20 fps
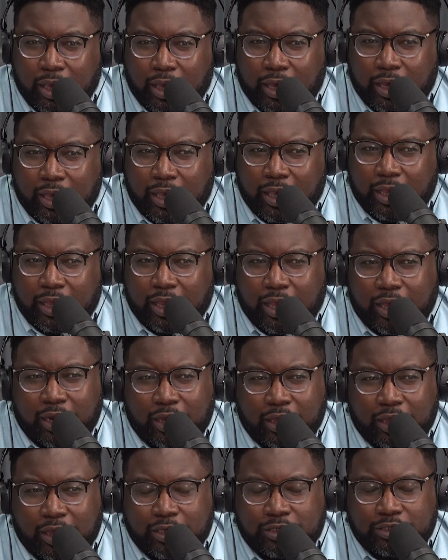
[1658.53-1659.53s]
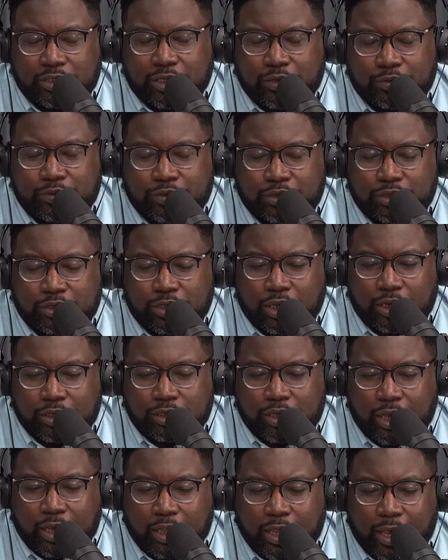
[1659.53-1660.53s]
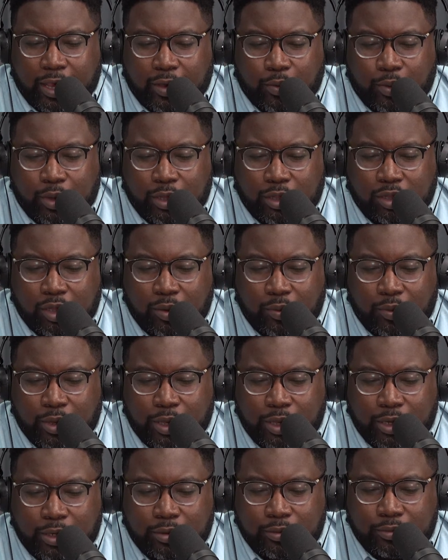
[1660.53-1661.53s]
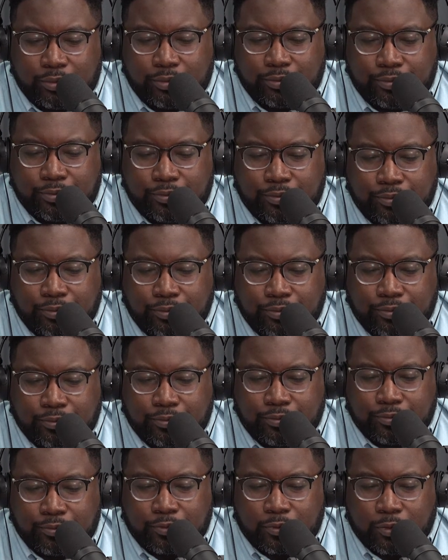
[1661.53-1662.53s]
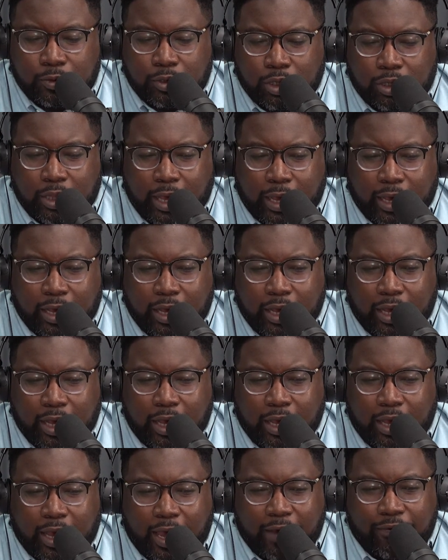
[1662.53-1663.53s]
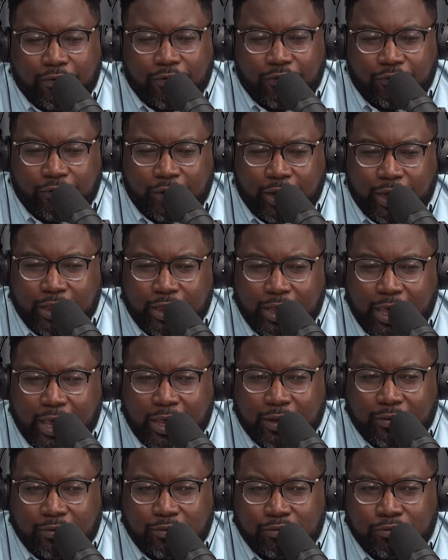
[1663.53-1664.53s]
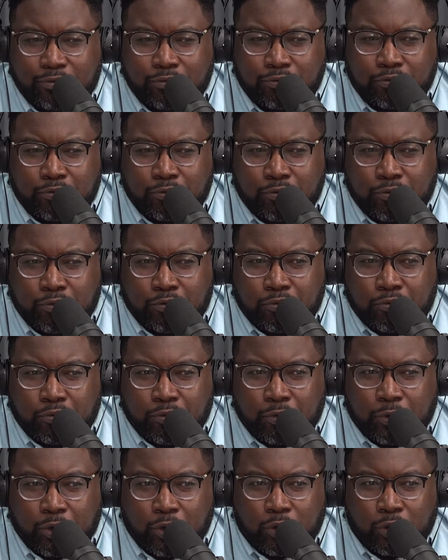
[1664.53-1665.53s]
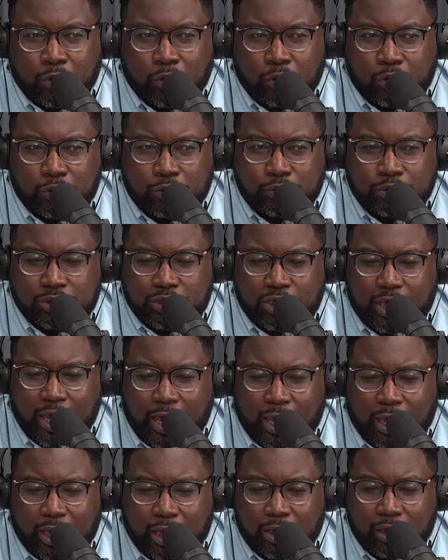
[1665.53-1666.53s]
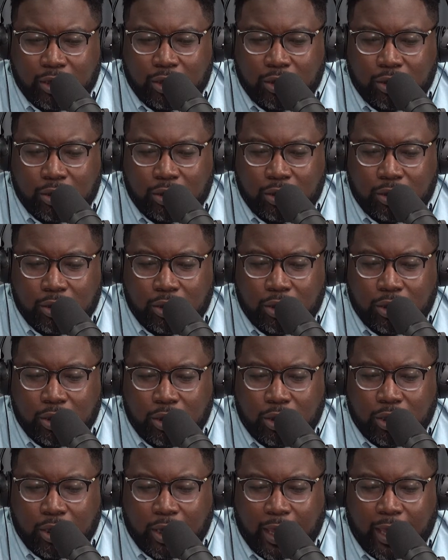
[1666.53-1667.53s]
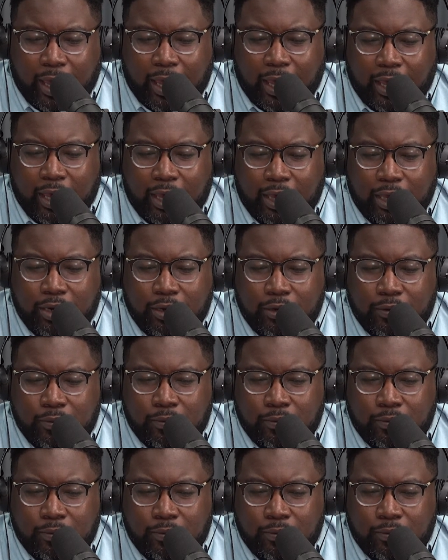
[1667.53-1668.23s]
it was just understanding, like, when someone, like, I have a friend who's gay, and,